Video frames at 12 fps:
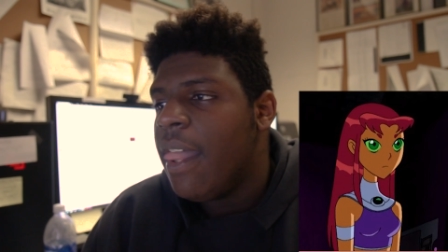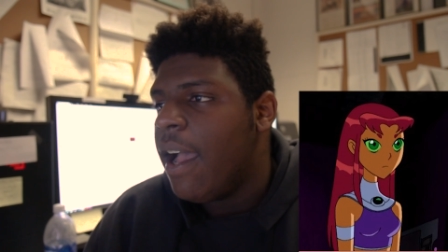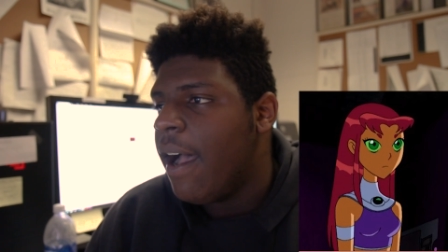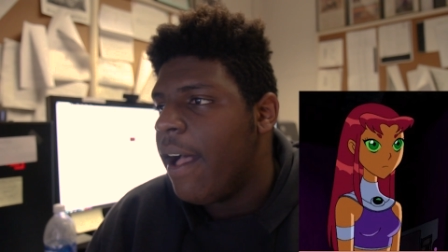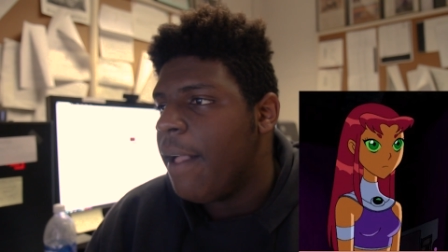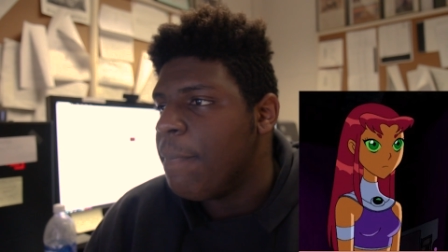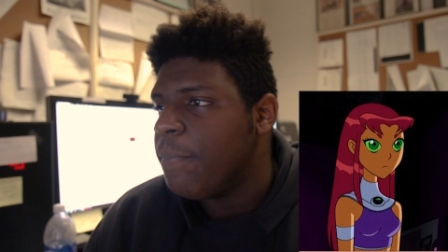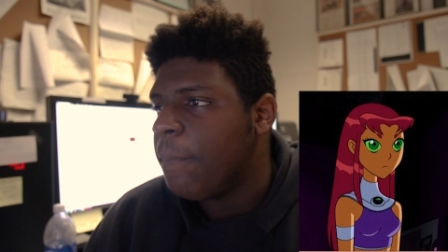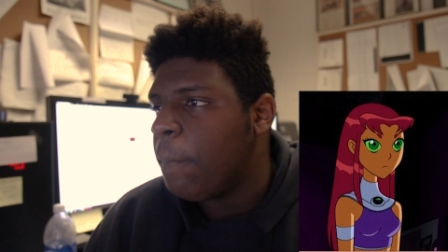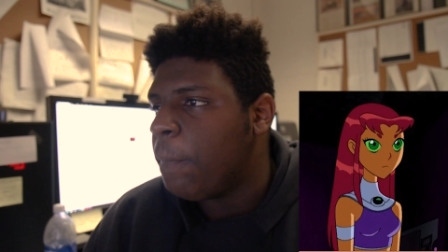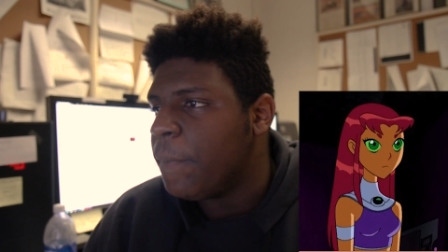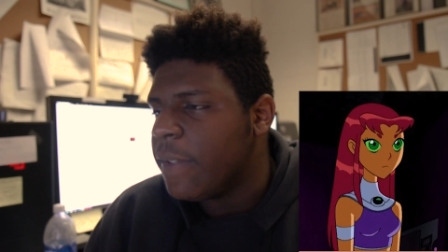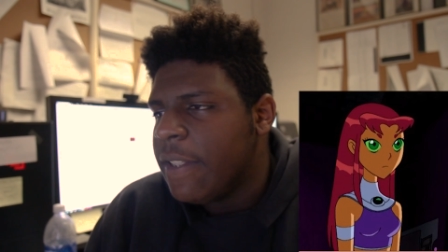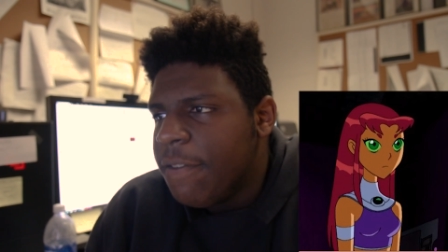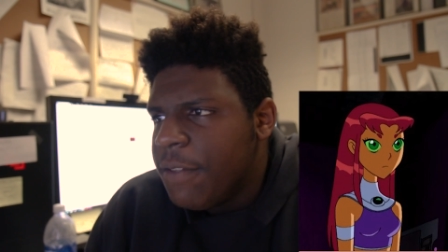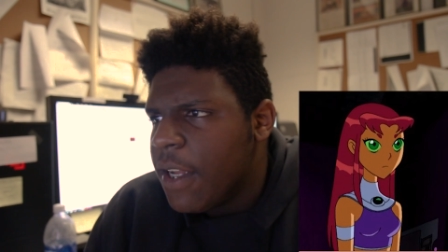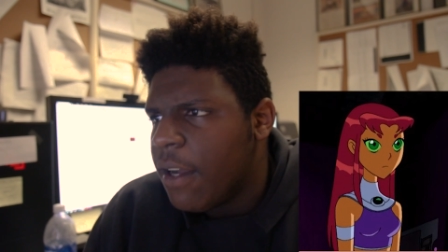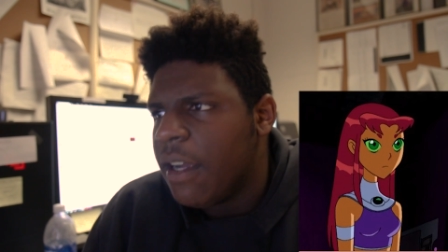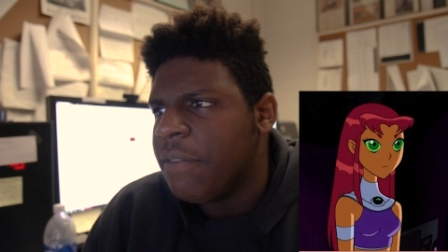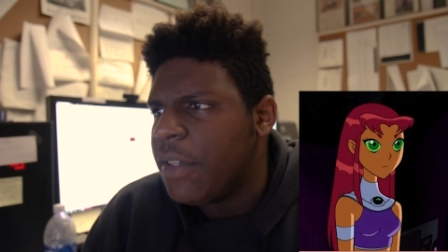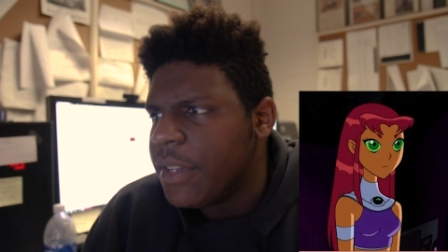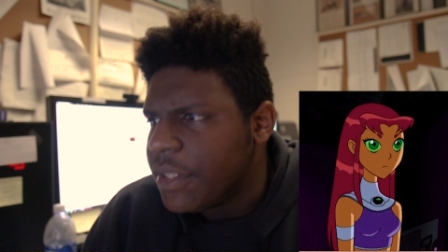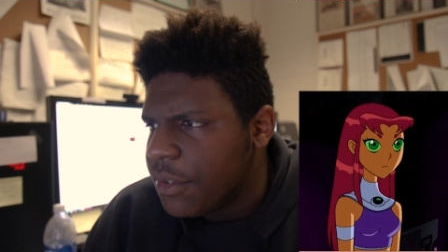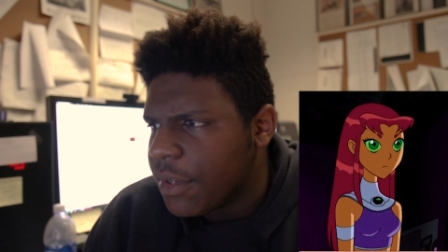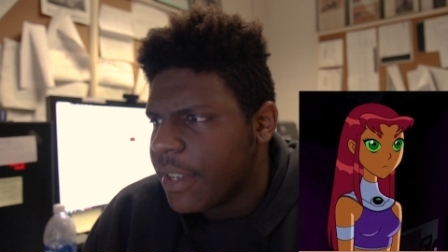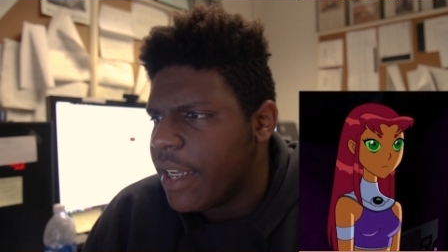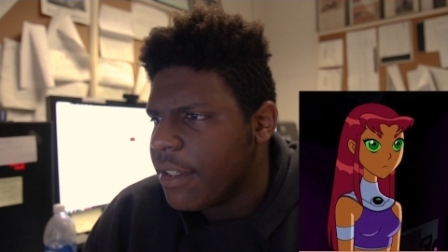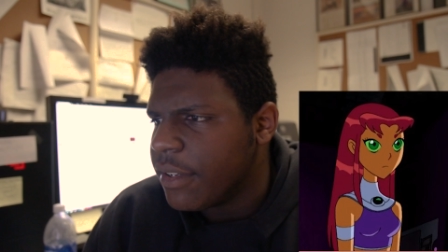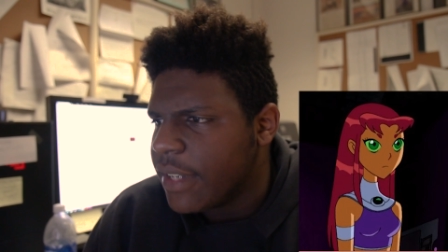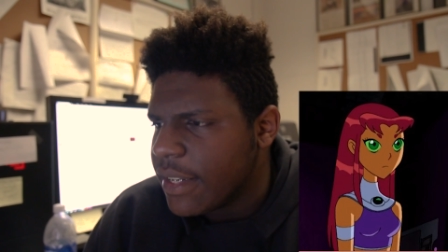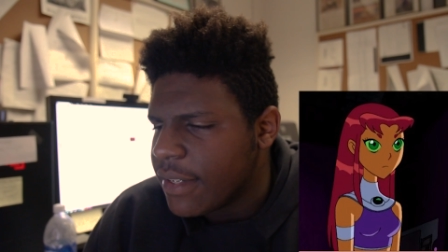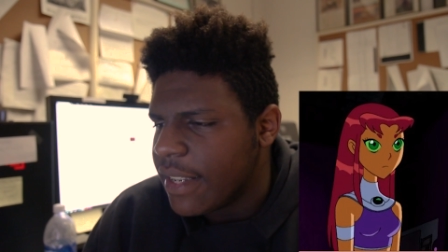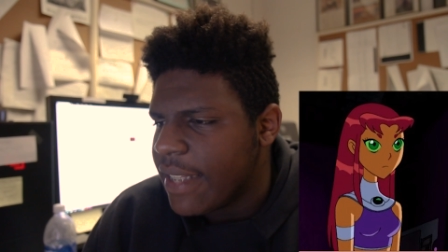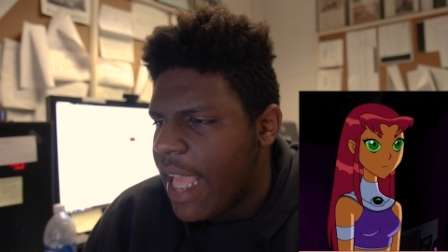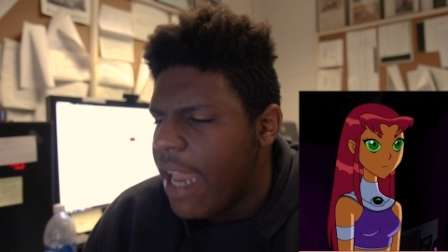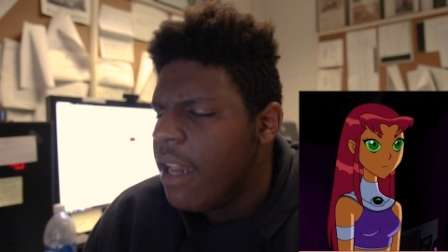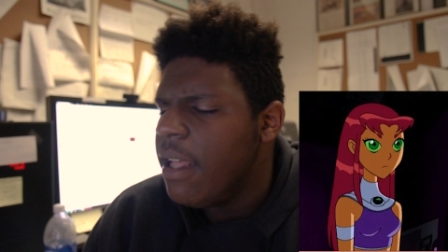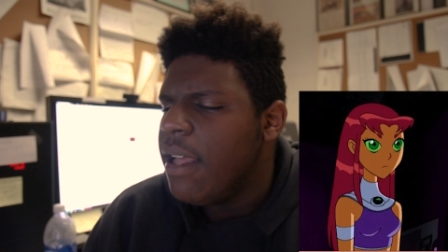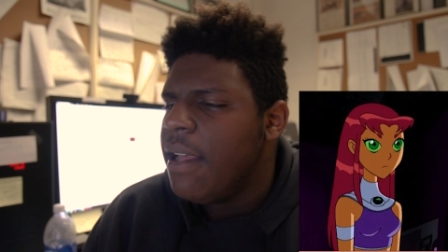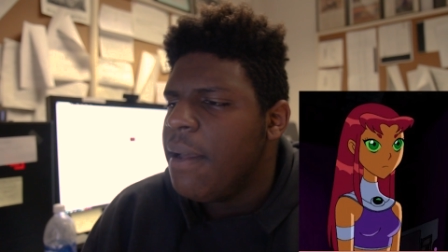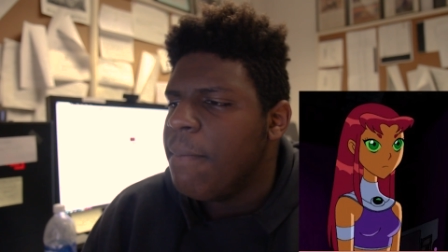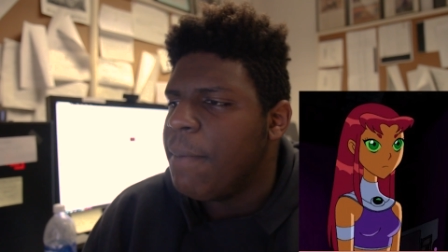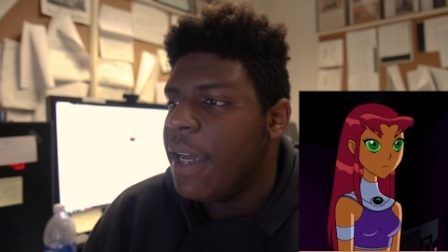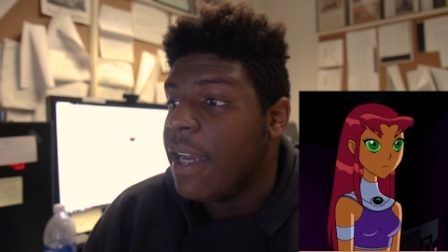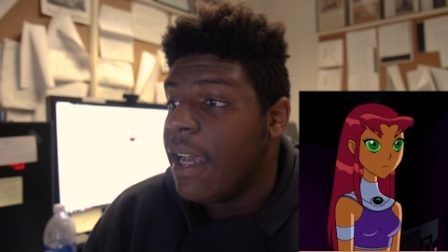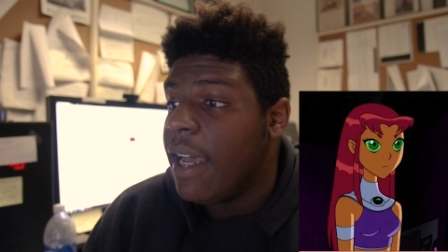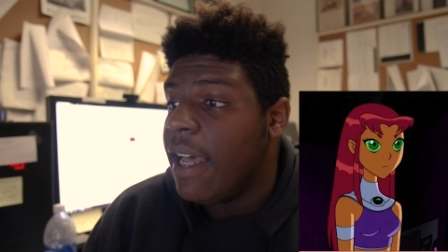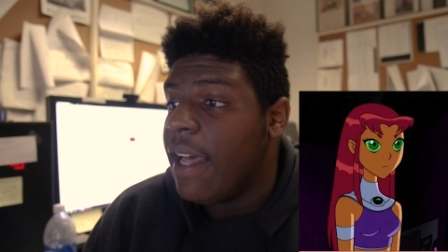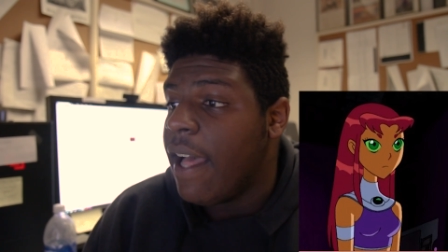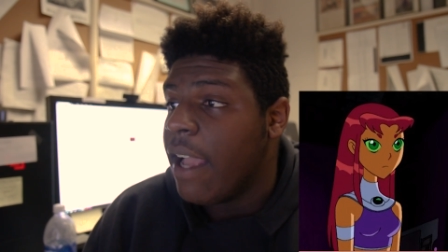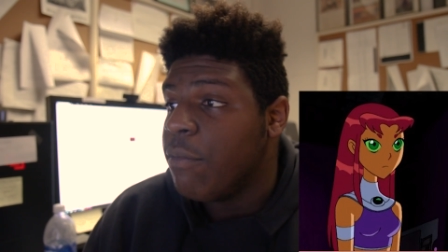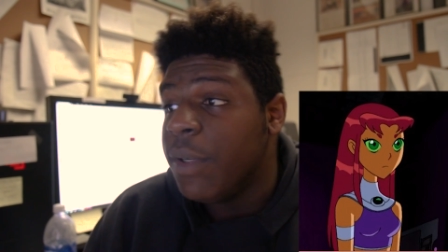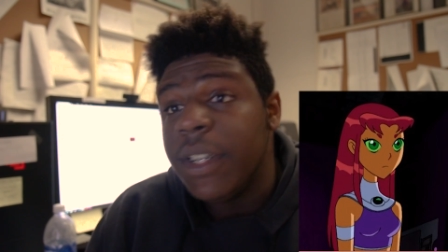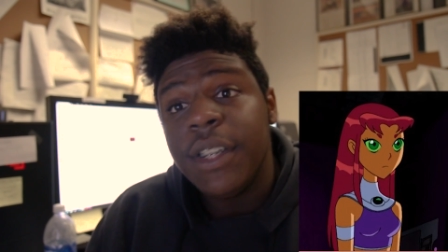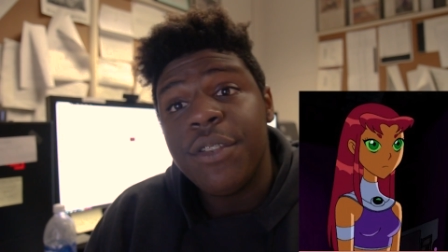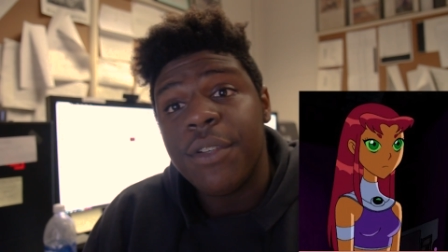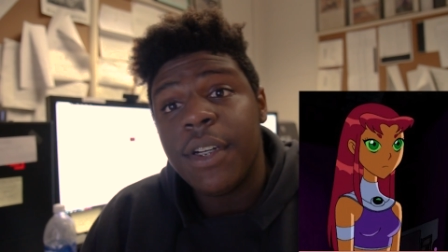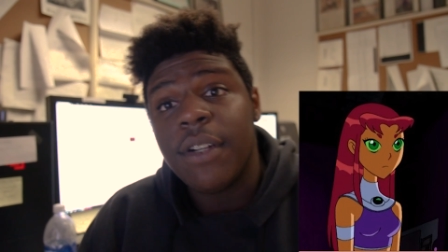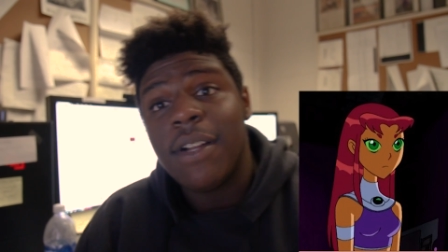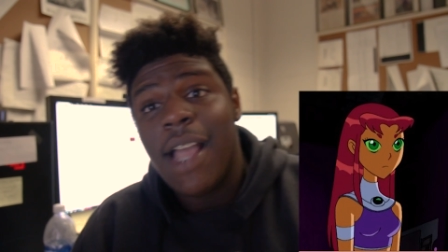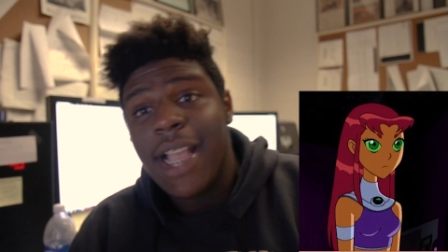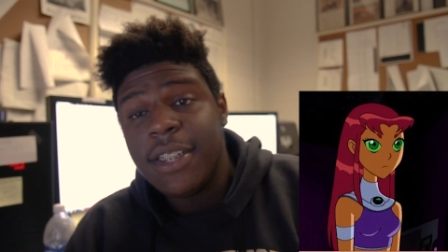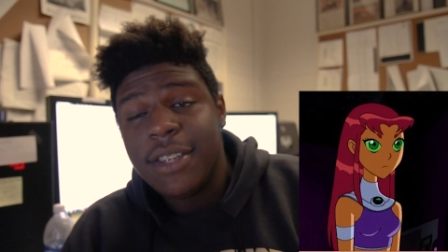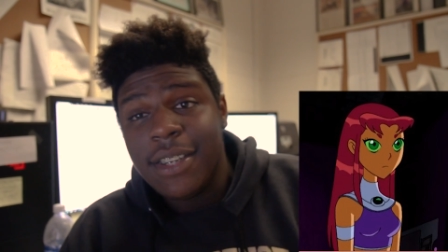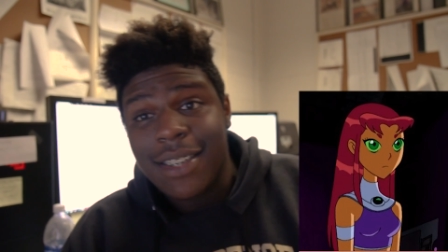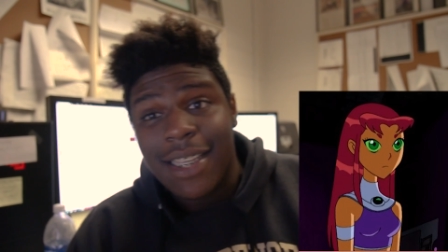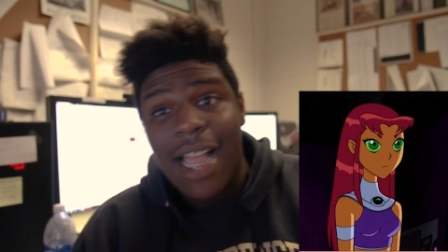Um, even though I've always enjoyed her character, things like that. But uh, I really enjoyed her actually in the